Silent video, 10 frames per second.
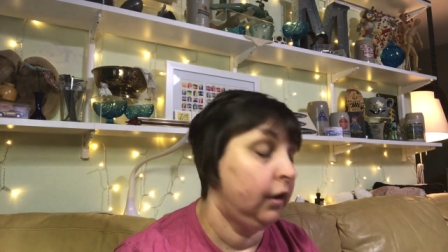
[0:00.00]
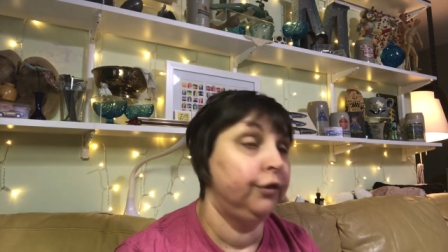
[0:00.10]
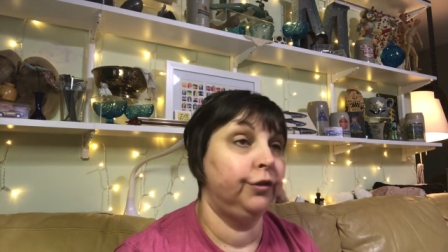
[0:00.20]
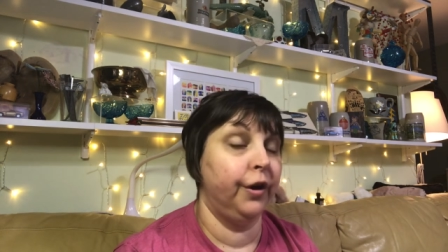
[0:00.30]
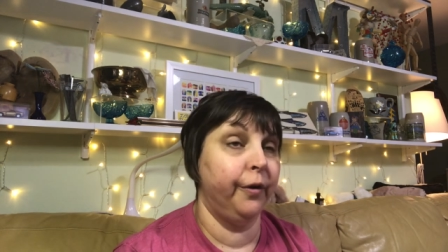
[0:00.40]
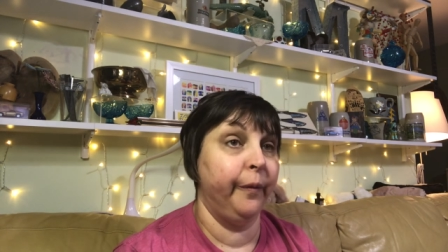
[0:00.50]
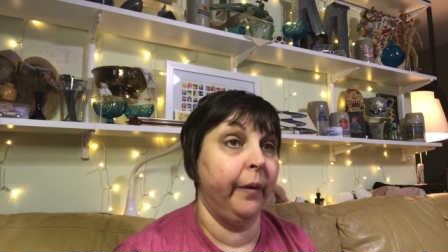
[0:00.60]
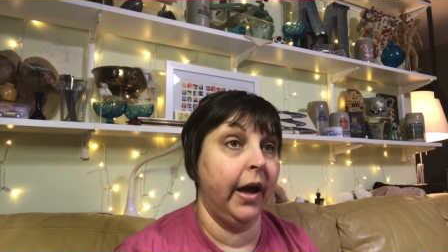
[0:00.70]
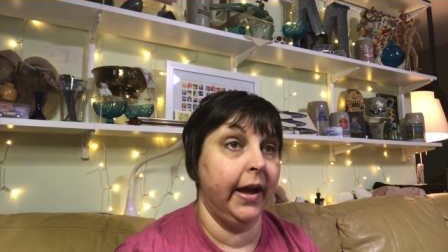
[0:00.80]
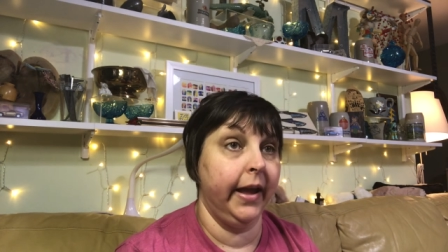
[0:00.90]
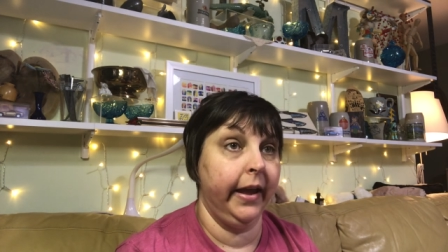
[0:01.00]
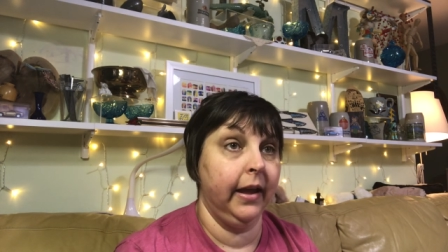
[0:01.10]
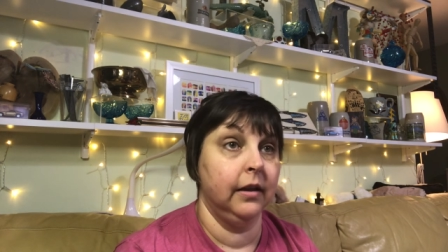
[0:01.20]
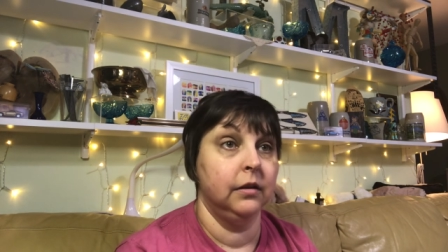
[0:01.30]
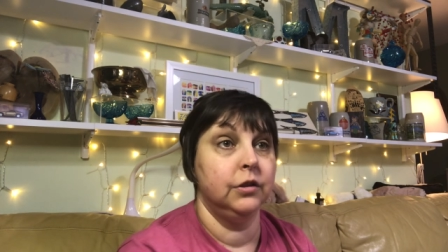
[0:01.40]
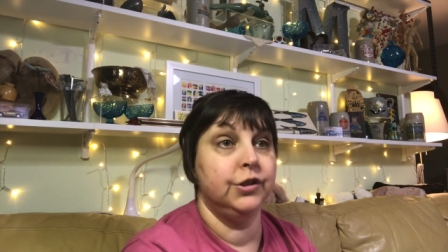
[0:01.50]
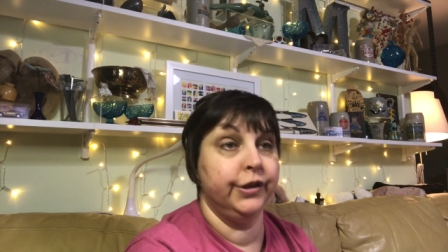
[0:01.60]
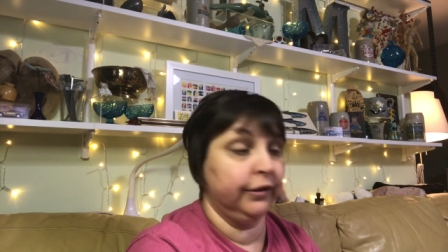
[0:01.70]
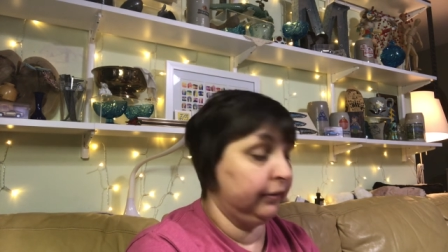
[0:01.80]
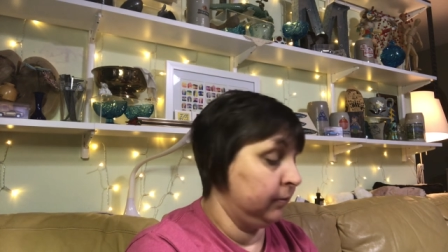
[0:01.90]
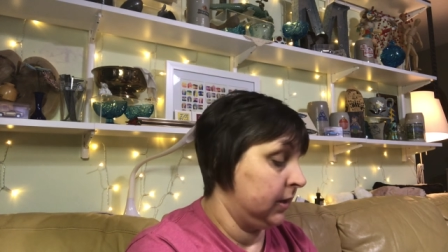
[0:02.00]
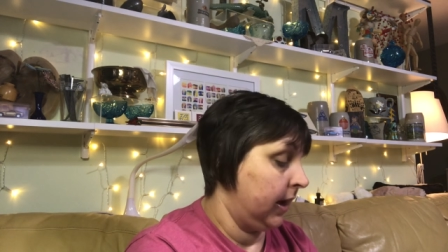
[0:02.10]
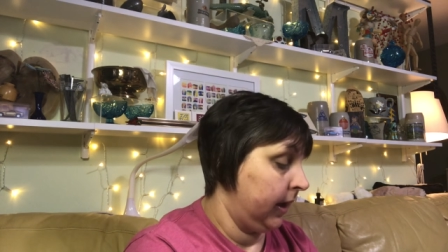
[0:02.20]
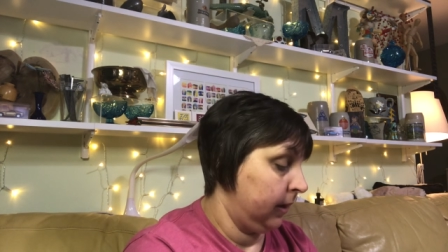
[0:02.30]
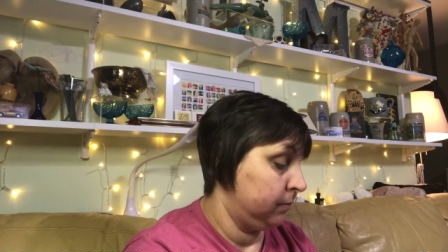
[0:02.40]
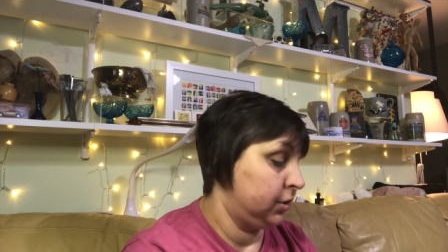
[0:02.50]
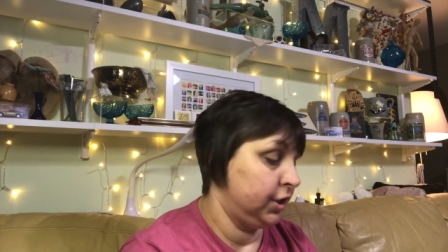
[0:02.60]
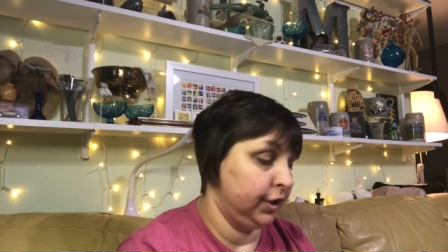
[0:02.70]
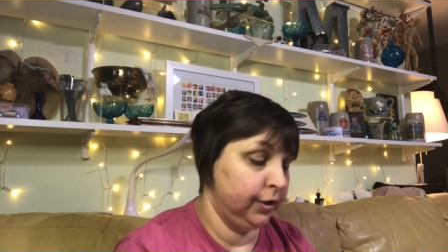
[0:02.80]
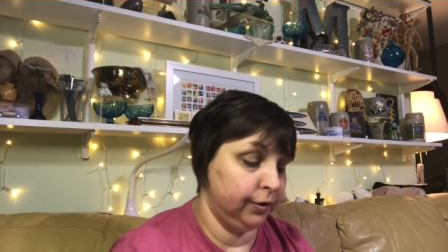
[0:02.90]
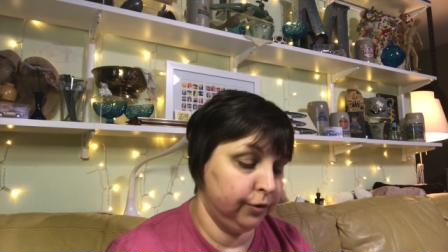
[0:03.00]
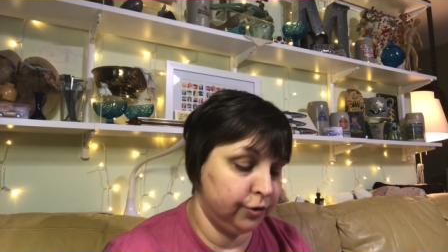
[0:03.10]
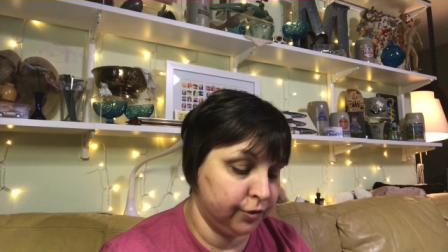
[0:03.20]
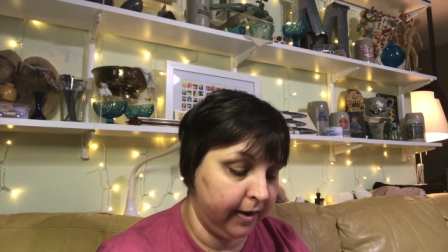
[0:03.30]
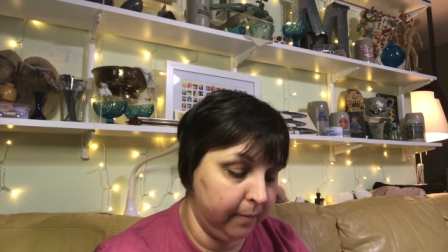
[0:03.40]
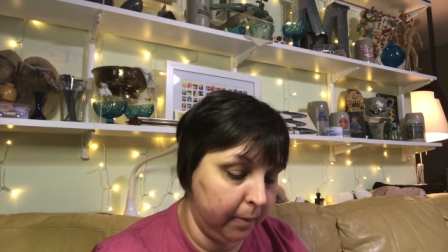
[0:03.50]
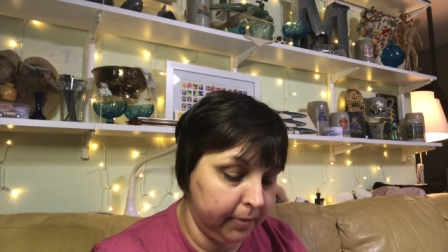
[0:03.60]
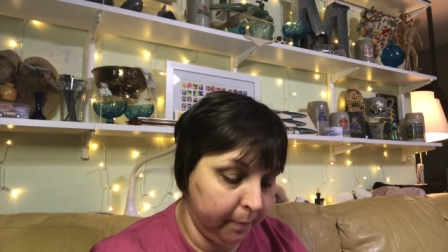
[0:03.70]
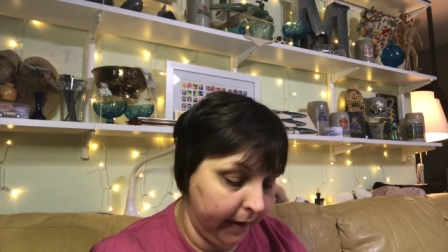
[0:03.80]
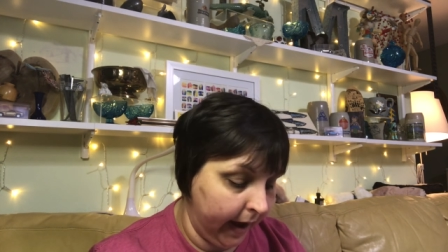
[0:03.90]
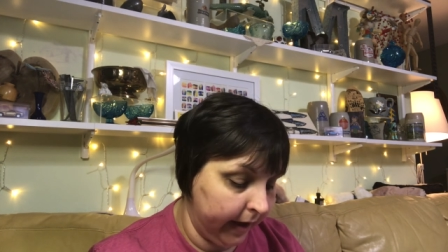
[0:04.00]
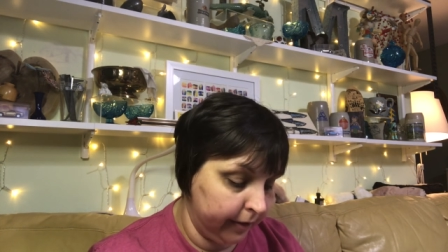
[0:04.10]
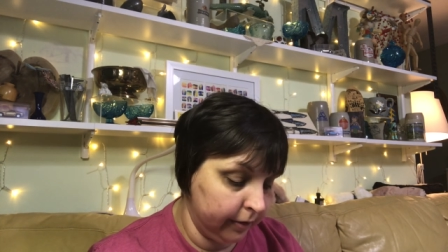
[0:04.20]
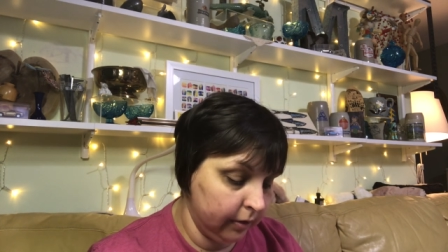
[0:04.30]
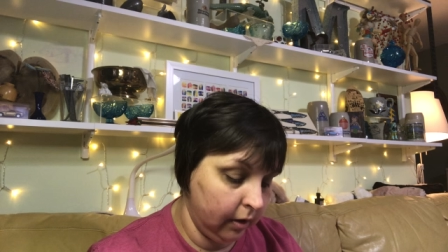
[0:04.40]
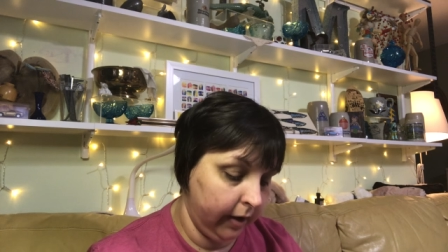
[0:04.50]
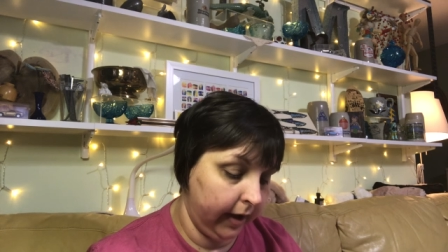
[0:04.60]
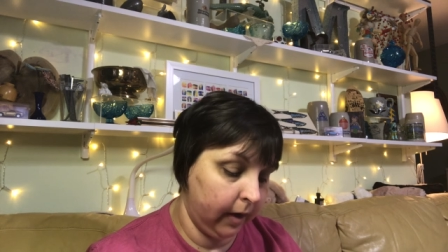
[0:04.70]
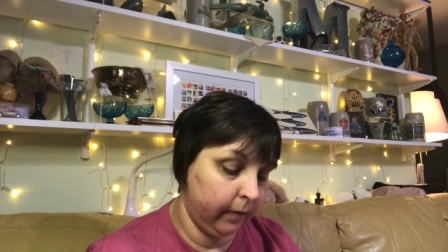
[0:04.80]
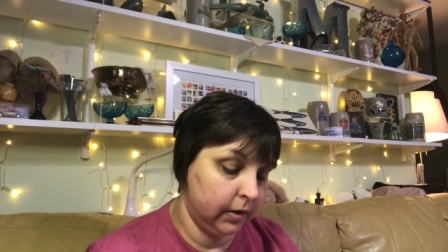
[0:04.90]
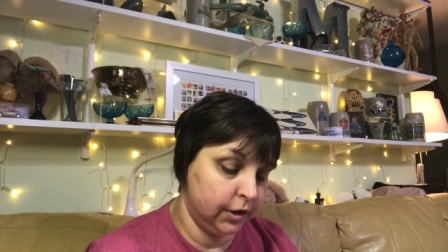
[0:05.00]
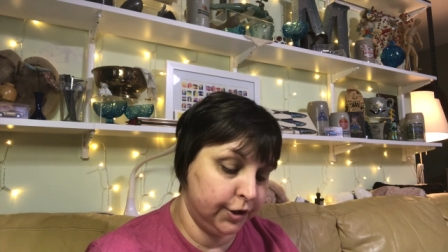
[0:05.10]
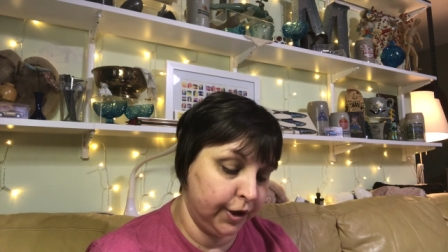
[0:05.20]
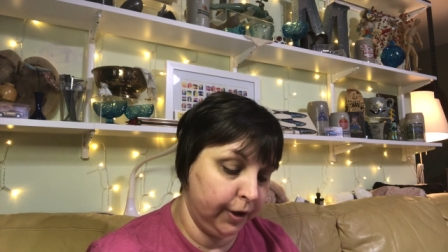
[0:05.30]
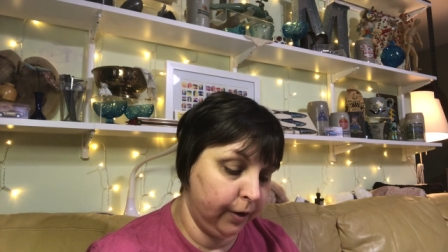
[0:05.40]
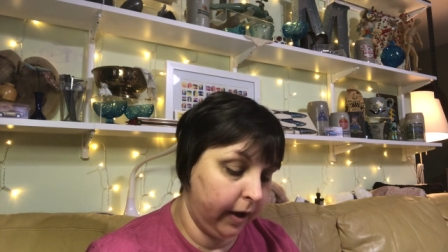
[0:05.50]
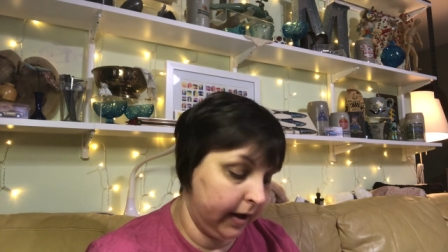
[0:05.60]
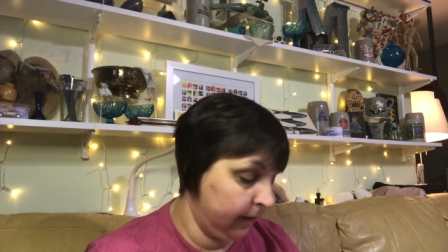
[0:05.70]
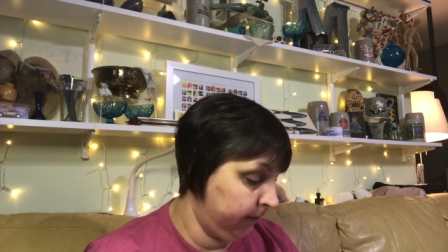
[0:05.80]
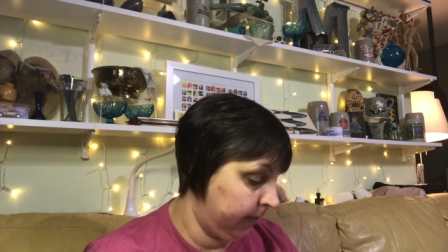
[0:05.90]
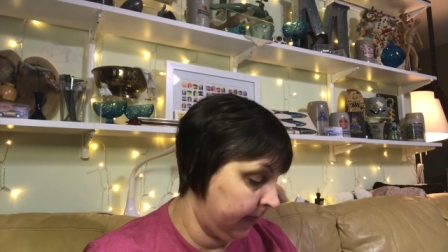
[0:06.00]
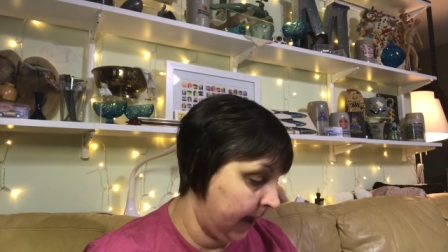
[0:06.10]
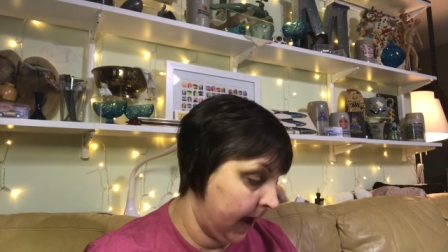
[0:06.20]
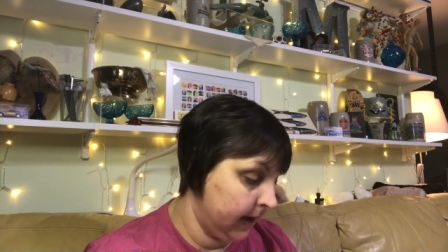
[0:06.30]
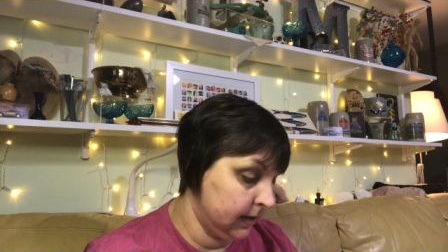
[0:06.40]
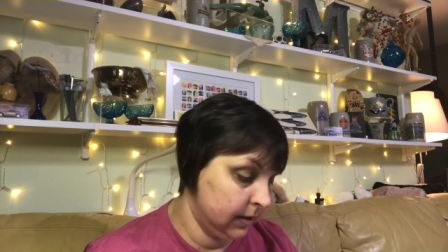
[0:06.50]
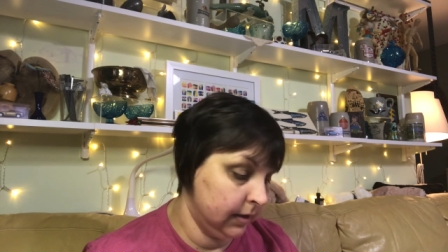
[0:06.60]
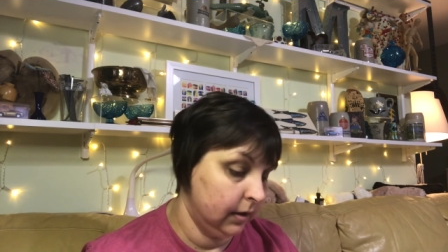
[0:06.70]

so I took some time to dream up the pattern and I wanted to show you kind of that.